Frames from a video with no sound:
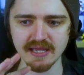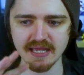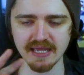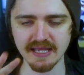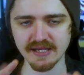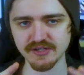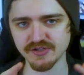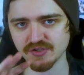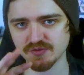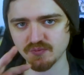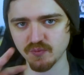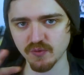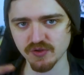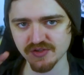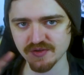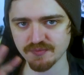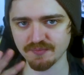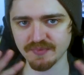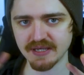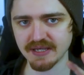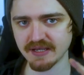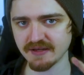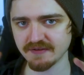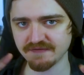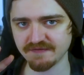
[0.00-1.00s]
it just wasn't
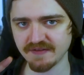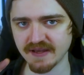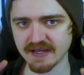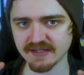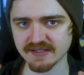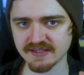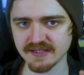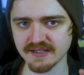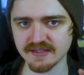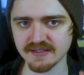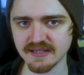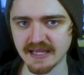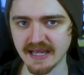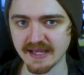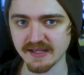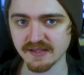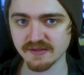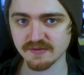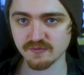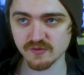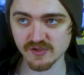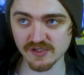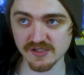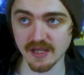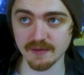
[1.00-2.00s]
being affected at
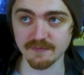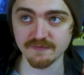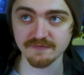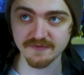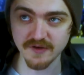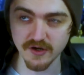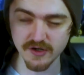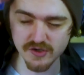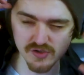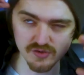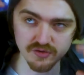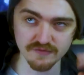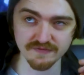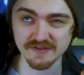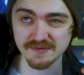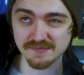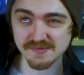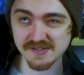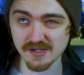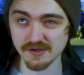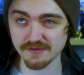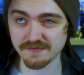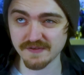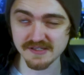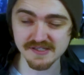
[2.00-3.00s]
some version of
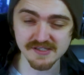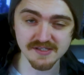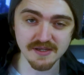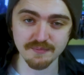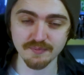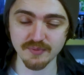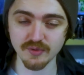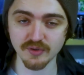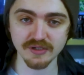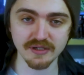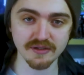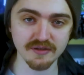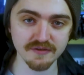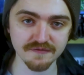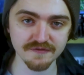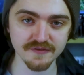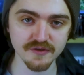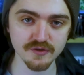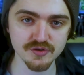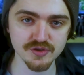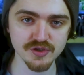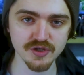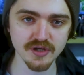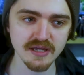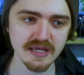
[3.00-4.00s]
himself at some point in the
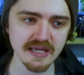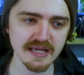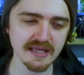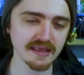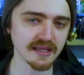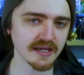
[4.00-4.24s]
future.